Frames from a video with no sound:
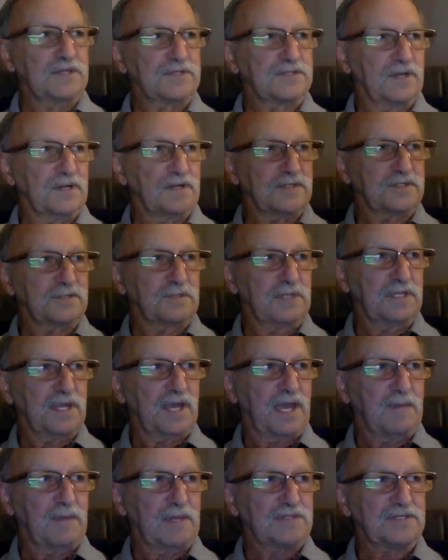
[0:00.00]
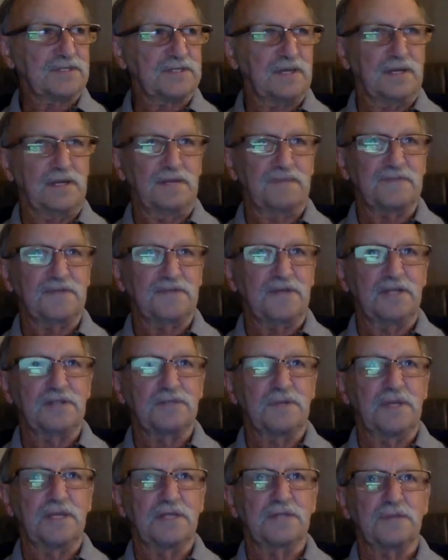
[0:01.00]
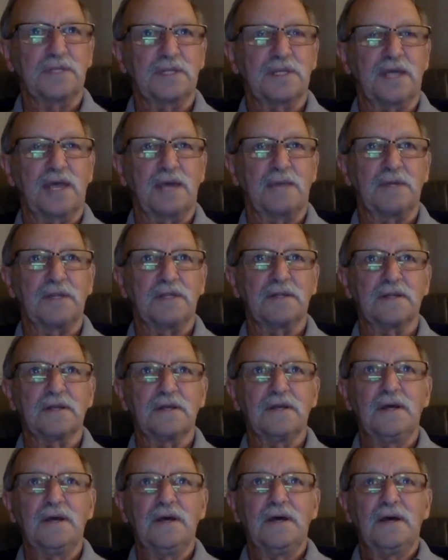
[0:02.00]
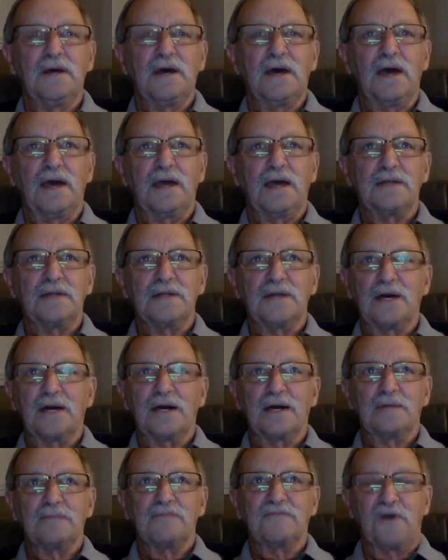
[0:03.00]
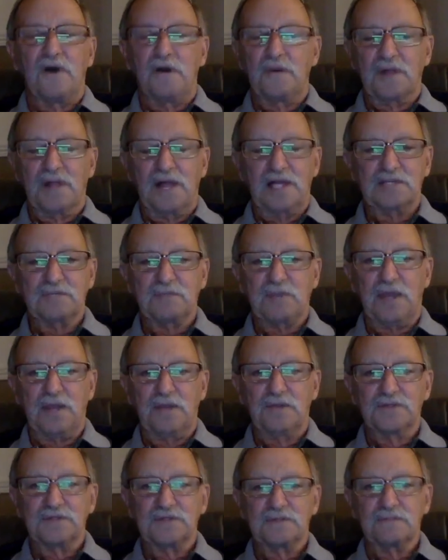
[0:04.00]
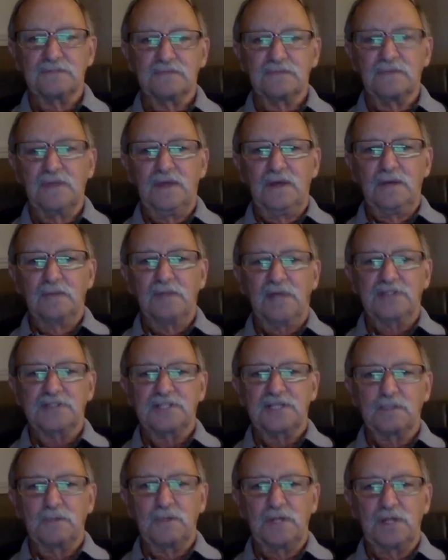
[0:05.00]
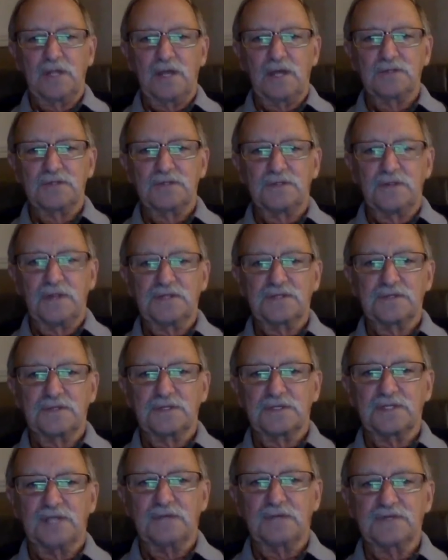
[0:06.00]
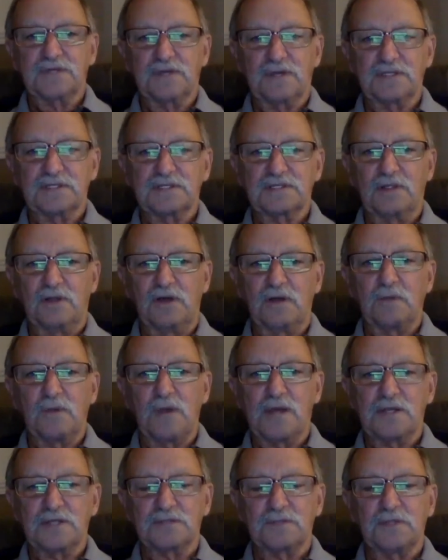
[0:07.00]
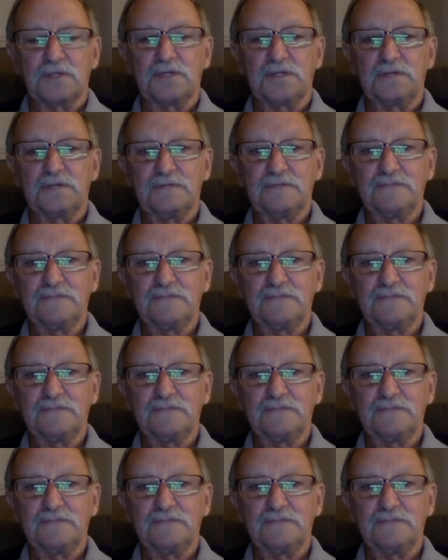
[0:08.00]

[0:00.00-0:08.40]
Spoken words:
got a twin cam, as I say, an FJ20 twin cam in it, and fiberglass panels and plastic windows and all that sort of stuff, so it's lightweight as well.